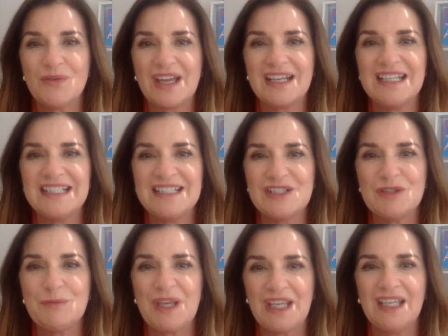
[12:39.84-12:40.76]
that needs
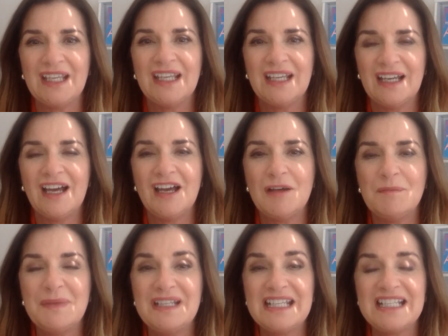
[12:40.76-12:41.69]
to be.
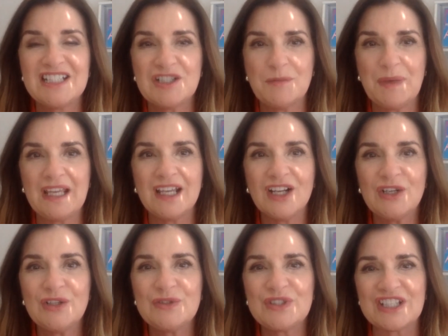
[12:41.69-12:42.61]
It needs to be
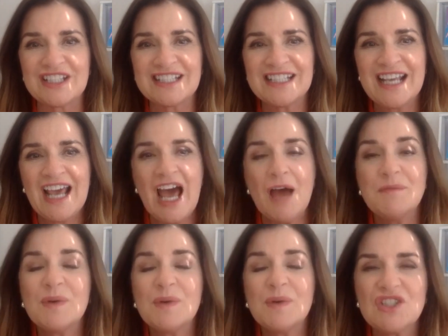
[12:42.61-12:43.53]
included. And
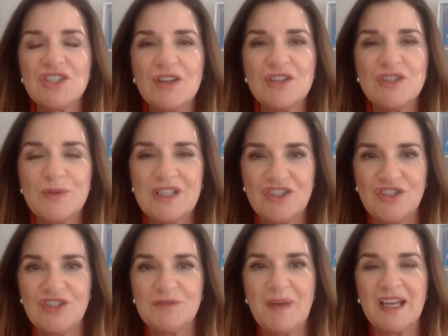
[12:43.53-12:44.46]
well, I'm just going to
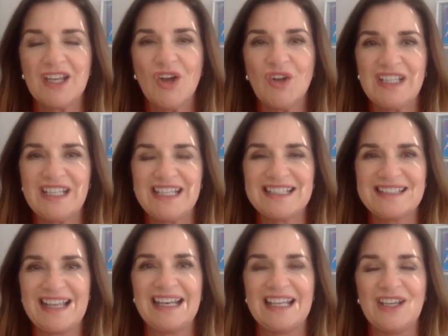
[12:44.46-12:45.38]
introduce my colleague
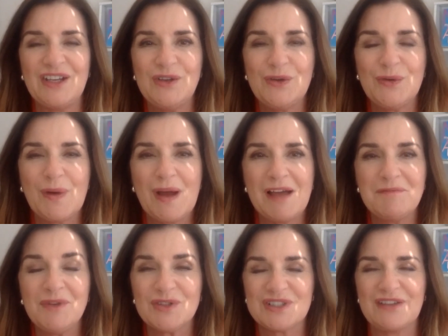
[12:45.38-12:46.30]
Sally, who
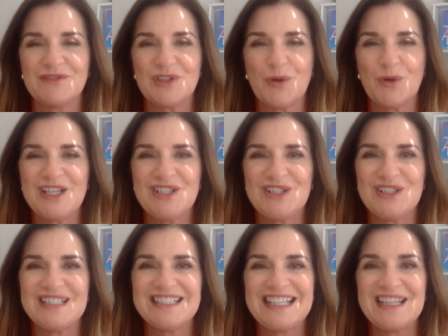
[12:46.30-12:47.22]
looks after
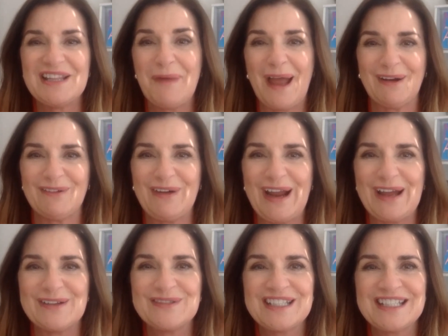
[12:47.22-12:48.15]
questions in the
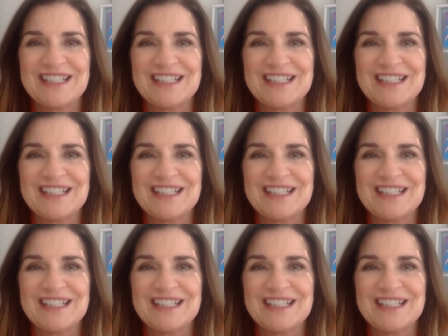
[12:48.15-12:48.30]
background